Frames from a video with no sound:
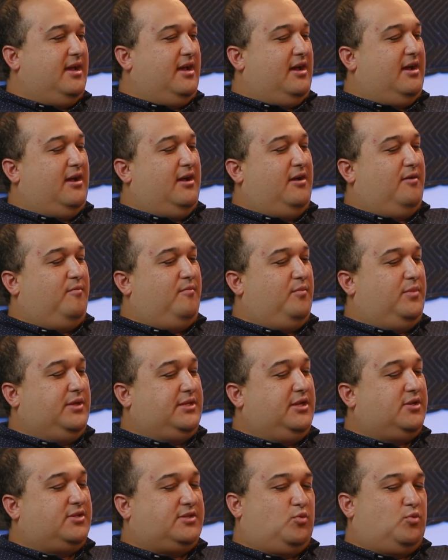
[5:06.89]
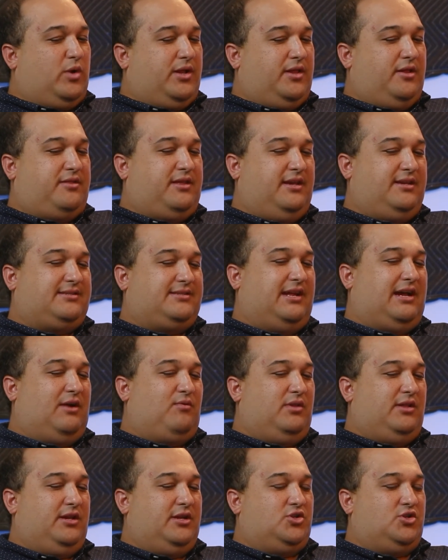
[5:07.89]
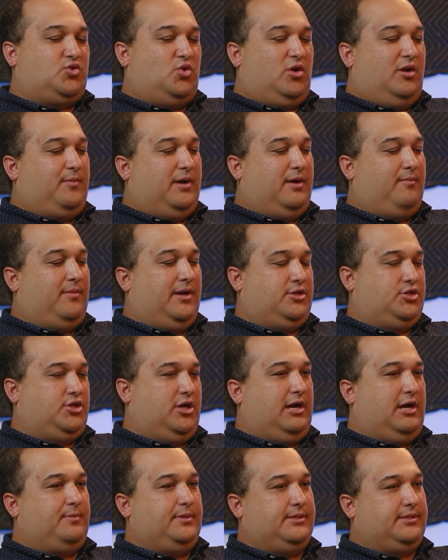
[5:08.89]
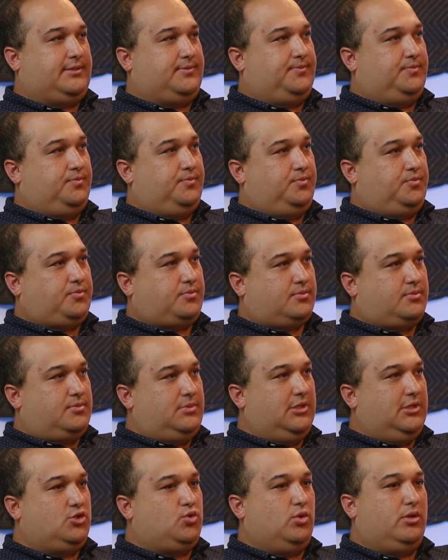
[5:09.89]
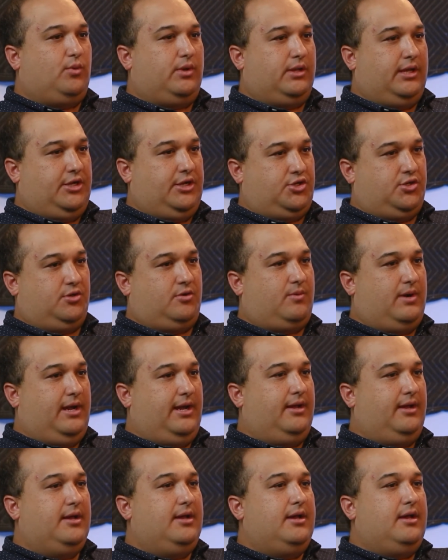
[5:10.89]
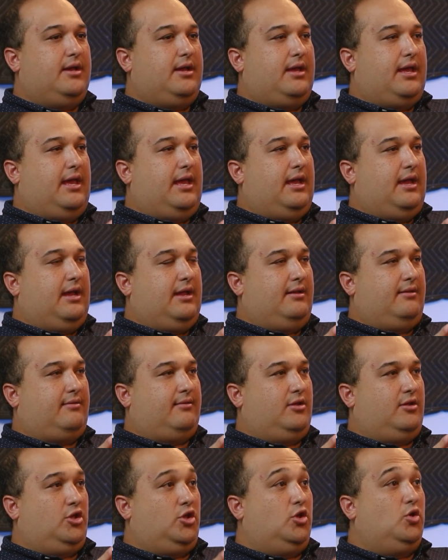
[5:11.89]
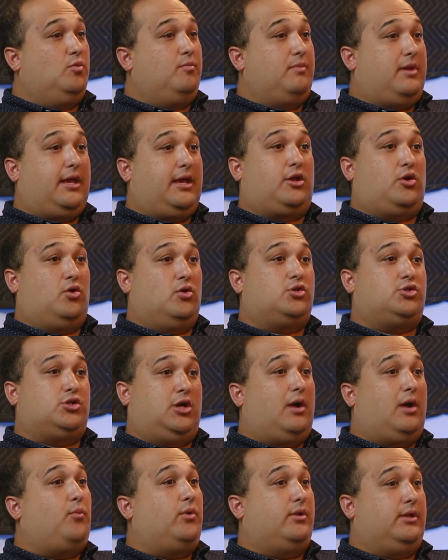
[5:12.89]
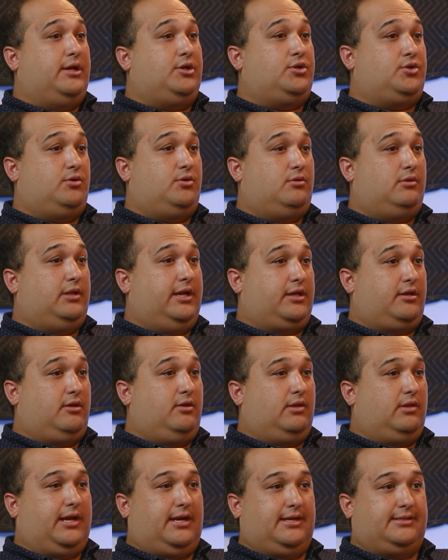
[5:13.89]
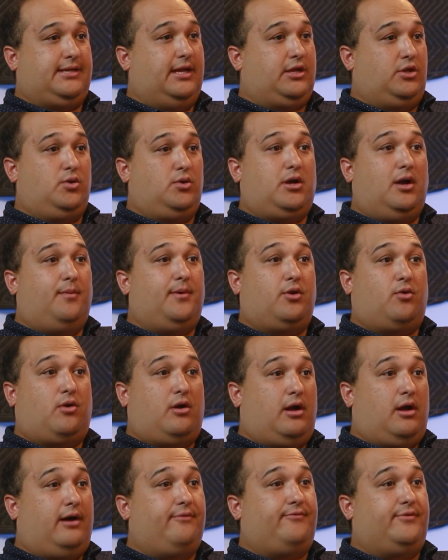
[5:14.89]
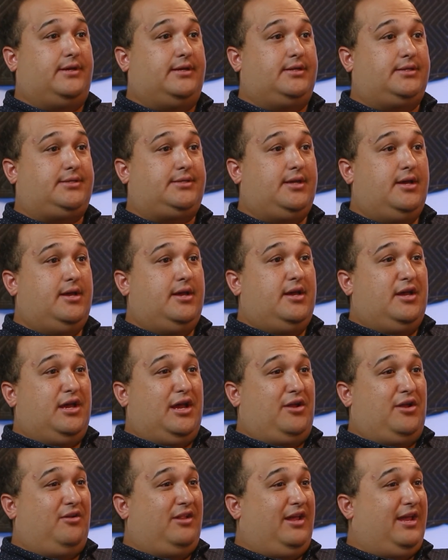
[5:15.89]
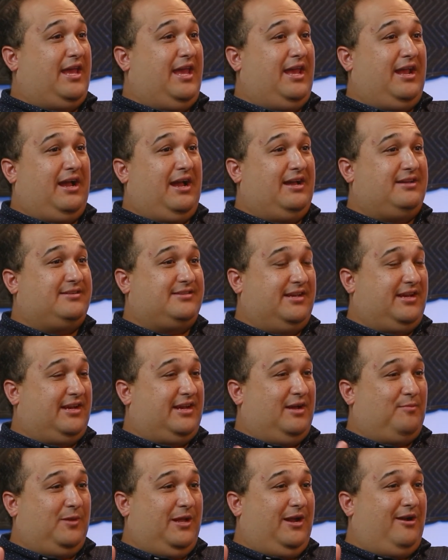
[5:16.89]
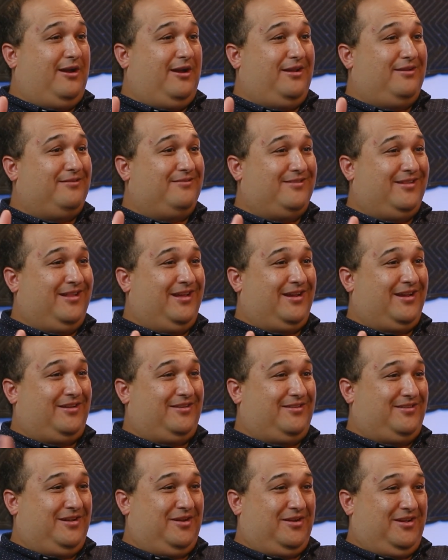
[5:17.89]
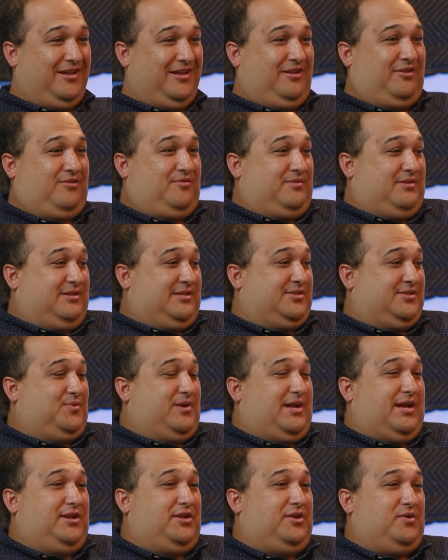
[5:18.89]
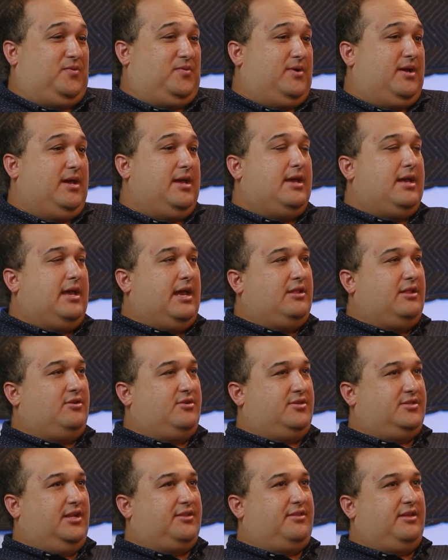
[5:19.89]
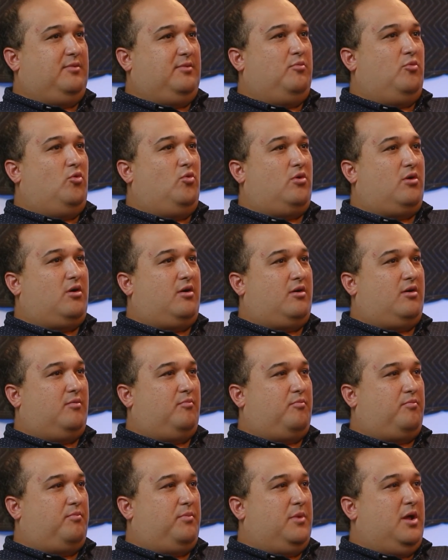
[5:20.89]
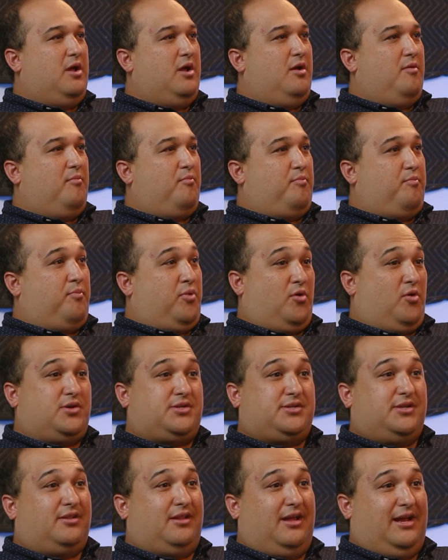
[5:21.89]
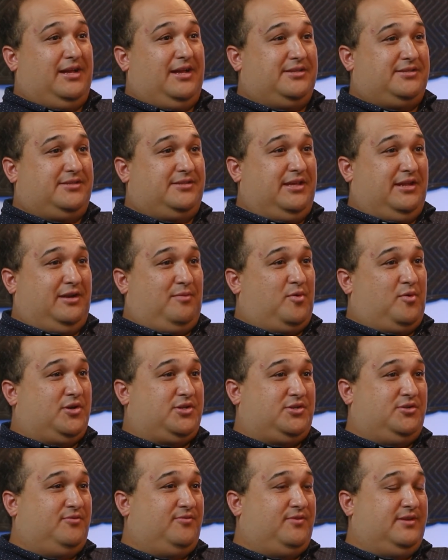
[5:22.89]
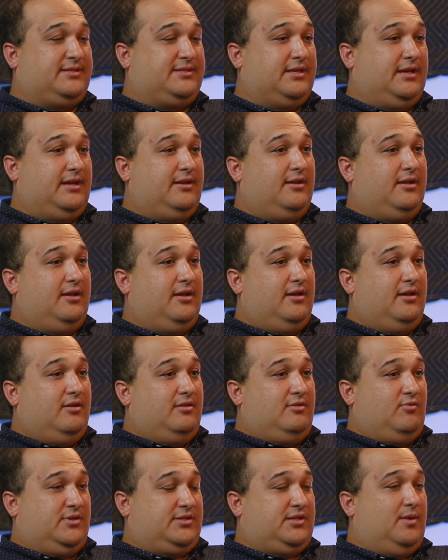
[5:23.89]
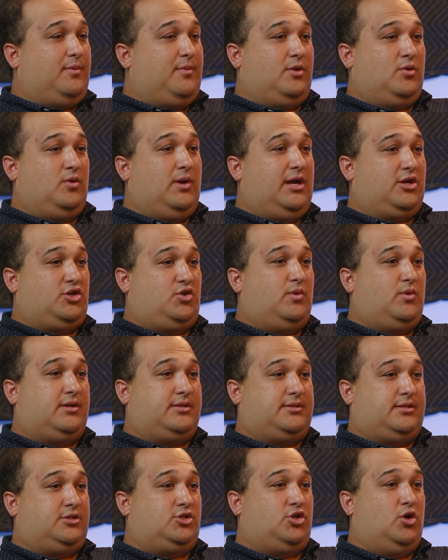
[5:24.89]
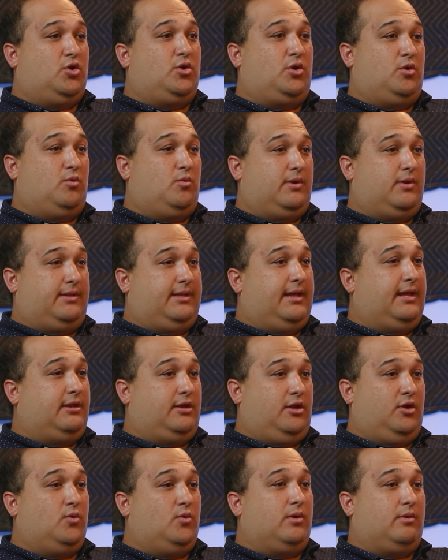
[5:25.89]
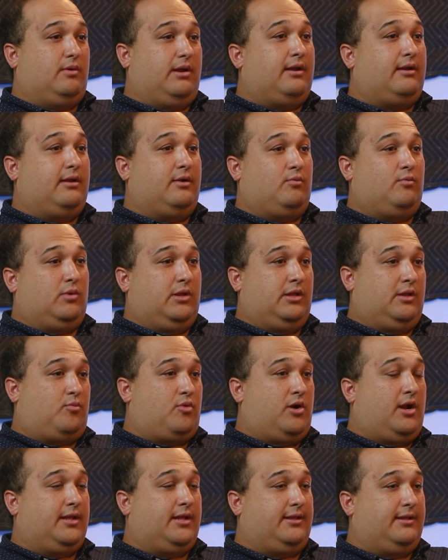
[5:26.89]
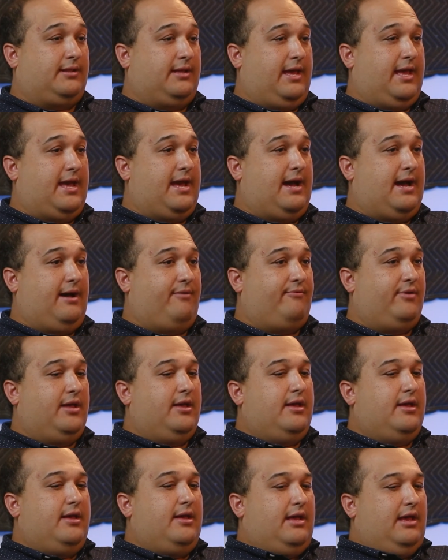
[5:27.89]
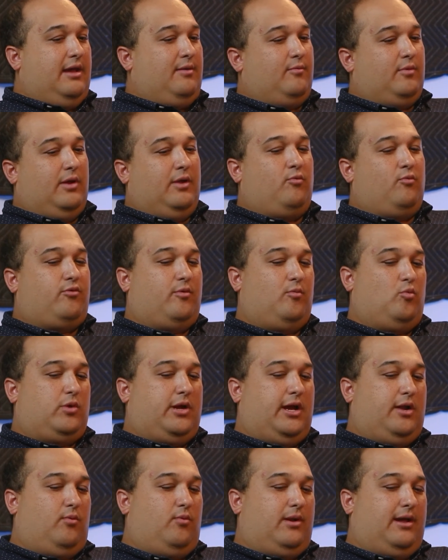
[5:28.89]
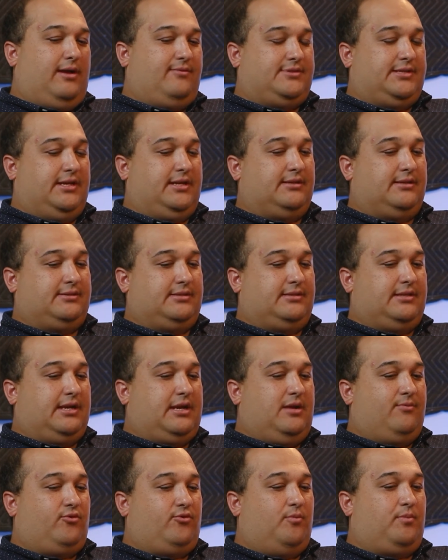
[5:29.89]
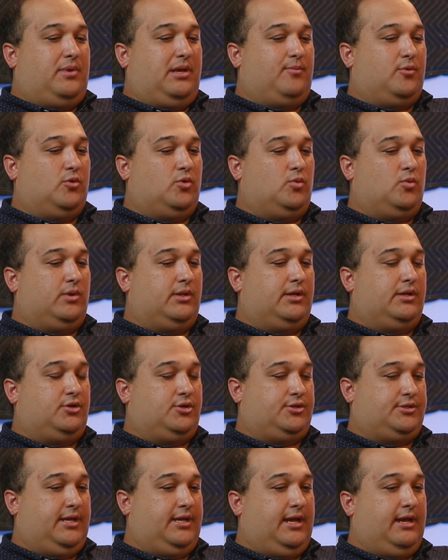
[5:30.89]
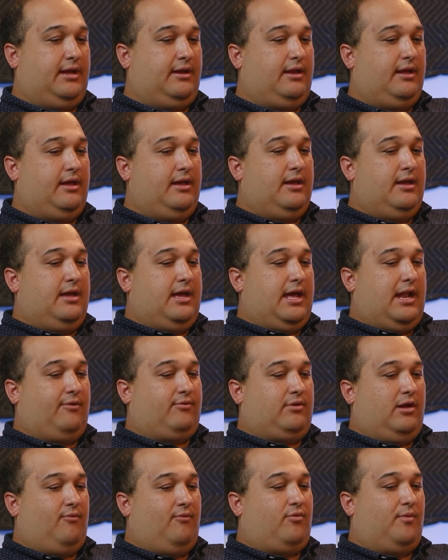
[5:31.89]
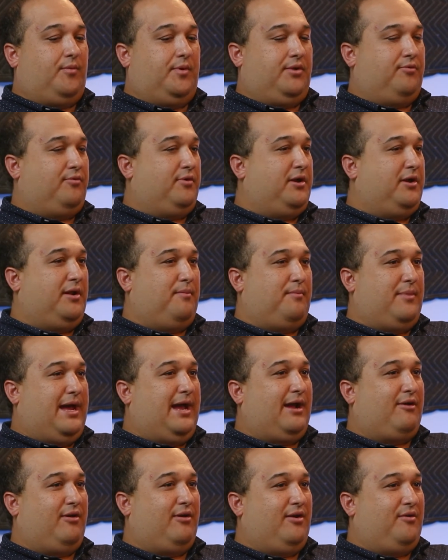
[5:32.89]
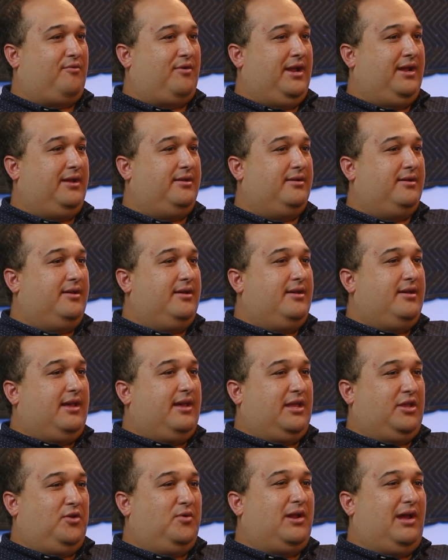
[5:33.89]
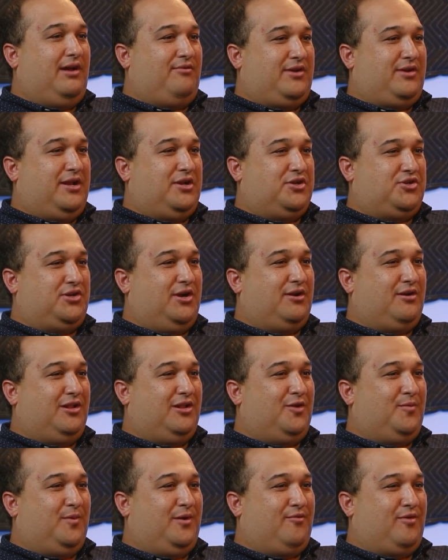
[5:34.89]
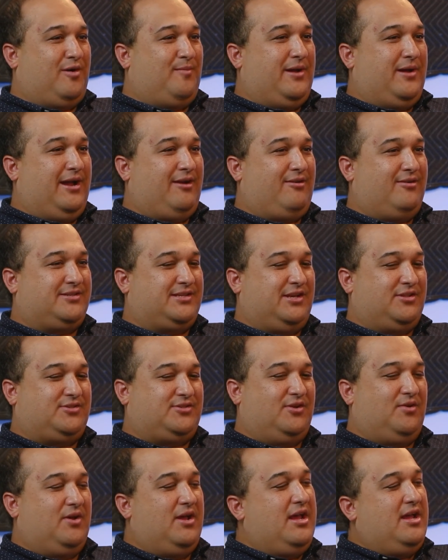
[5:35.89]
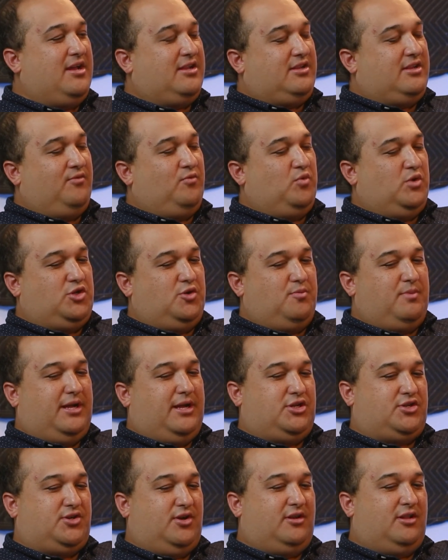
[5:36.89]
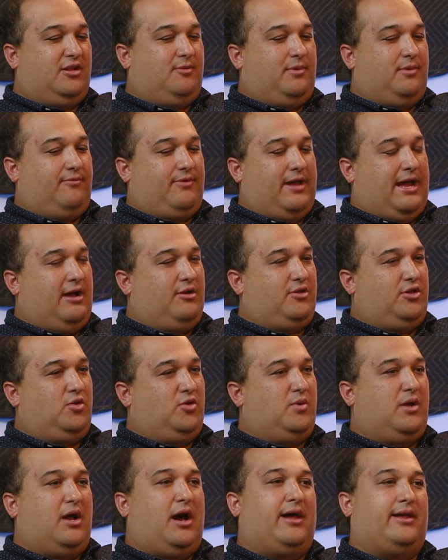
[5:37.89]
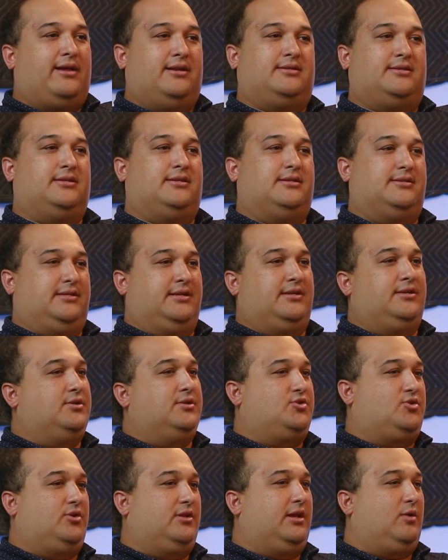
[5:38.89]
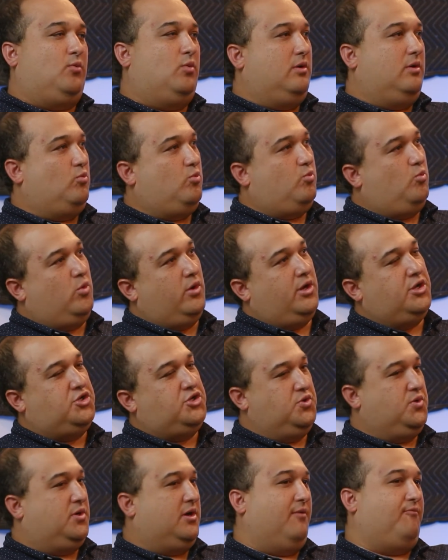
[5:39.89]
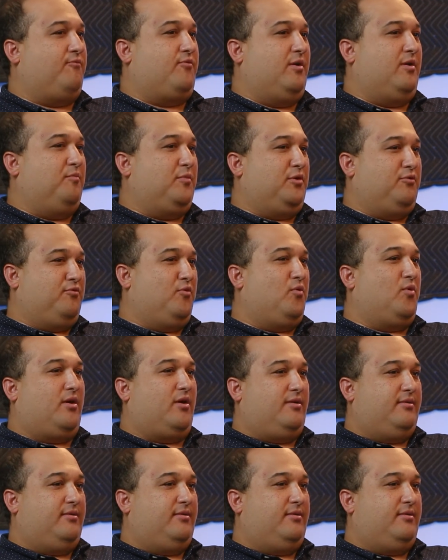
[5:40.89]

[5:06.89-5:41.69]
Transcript: Um, but you know, one of the things that I really enjoy about my job is it's really relational, right? And you make your job relational. Like you, like I said, you come into our office and you're like, hey guys, like I'm Larry. Like you know, this is what I do. And there's nothing more personalized than a personal visit with somebody who actually wants to show you what they do and, and, and the product that they have. And, and from kind of what I've seen is that comes from people who really understand and have come from a different kind of background, right? And you and I have kind of shared a little bit of our backgrounds mm-hmm. So would you mind sharing a little bit of how you got into this industry? Like what, where did you come from before?